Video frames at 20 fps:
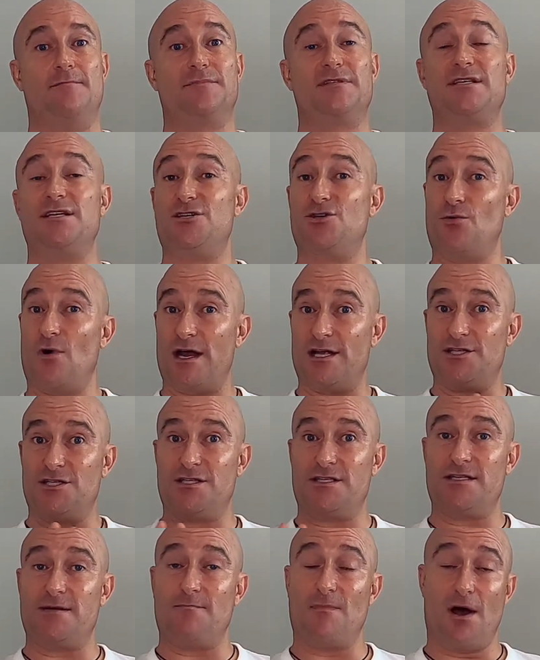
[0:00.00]

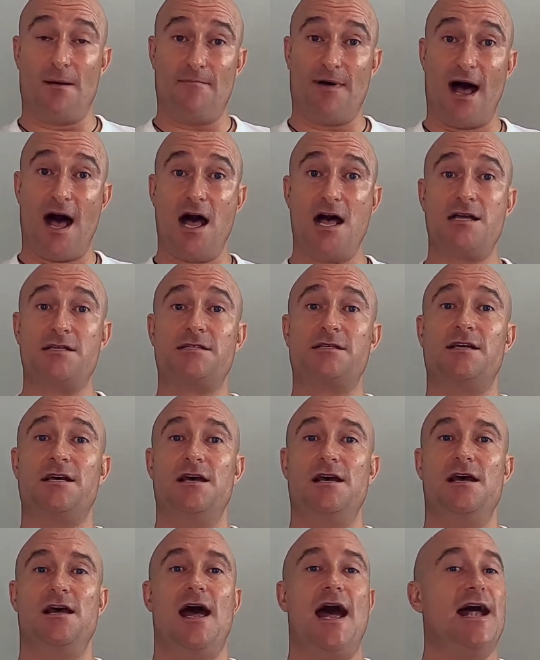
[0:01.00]
situations in my past
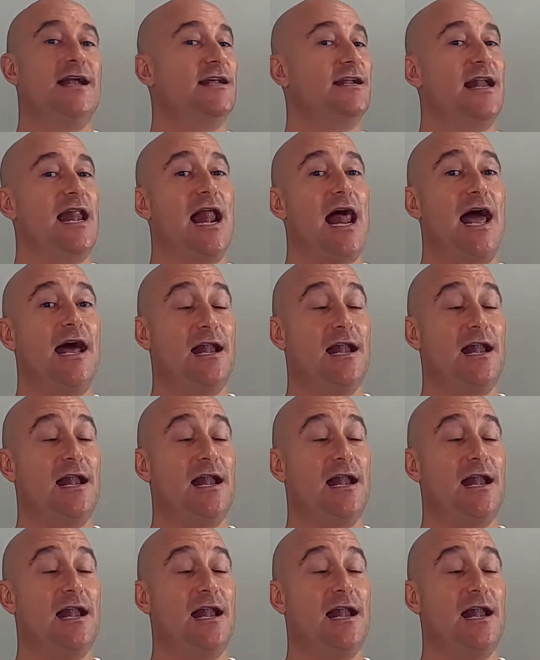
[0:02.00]
and